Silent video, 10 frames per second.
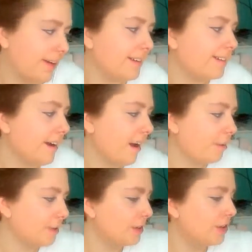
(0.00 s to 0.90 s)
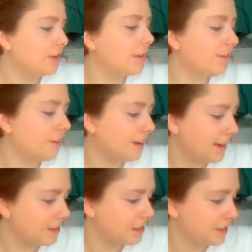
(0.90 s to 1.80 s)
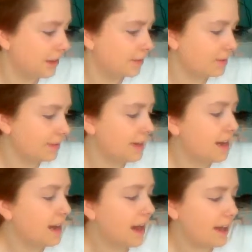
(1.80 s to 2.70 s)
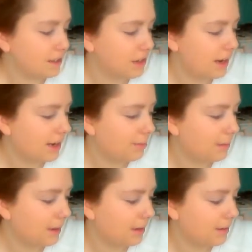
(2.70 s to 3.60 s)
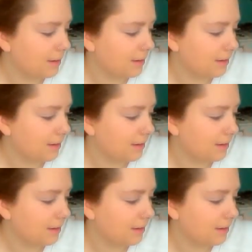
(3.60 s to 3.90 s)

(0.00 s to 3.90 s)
and I would use a foundation that was a tiny bit